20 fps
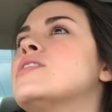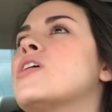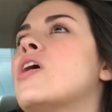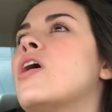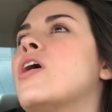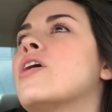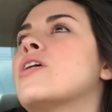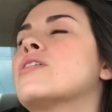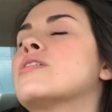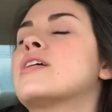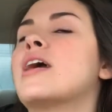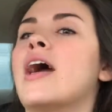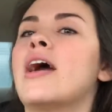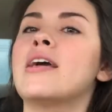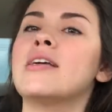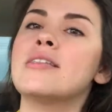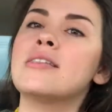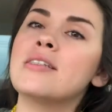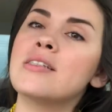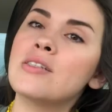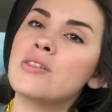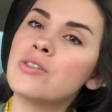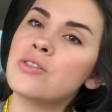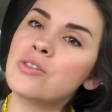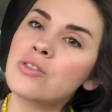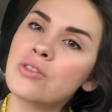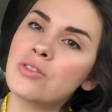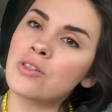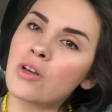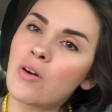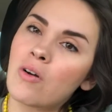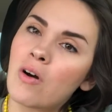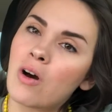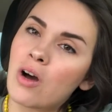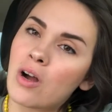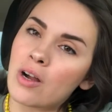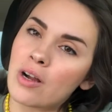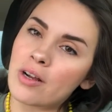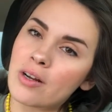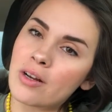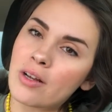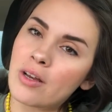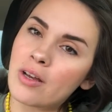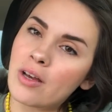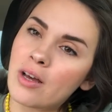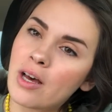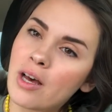hard, guys. It's so hard.